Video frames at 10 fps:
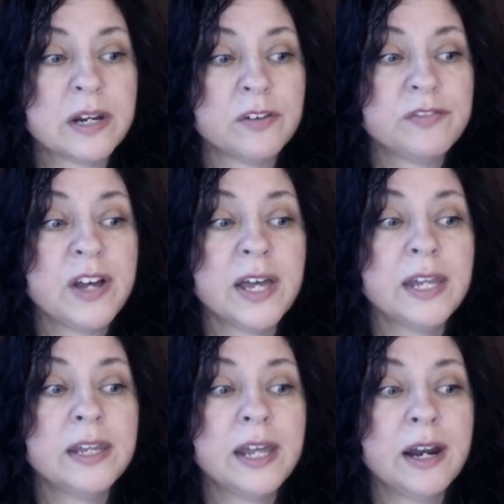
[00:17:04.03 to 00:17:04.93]
are
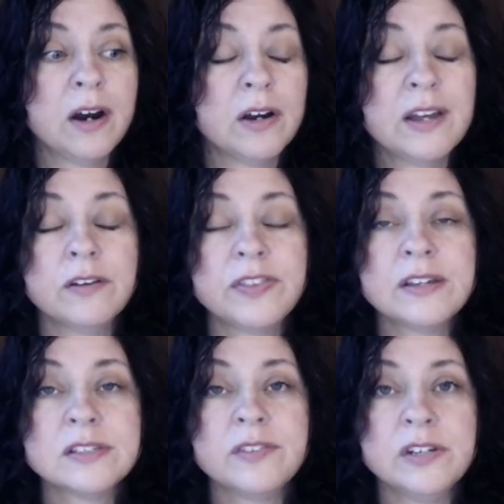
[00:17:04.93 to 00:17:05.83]
fun, that are
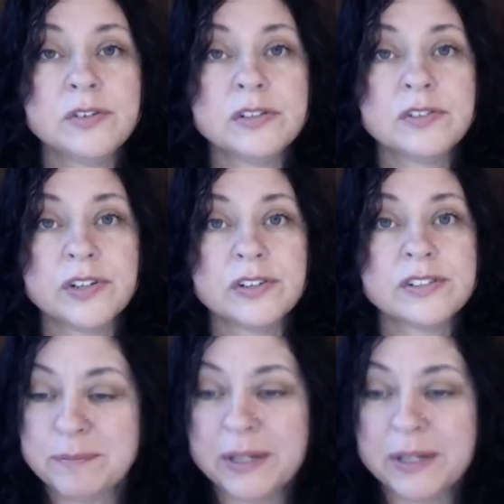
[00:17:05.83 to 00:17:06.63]
things of interest for yourself.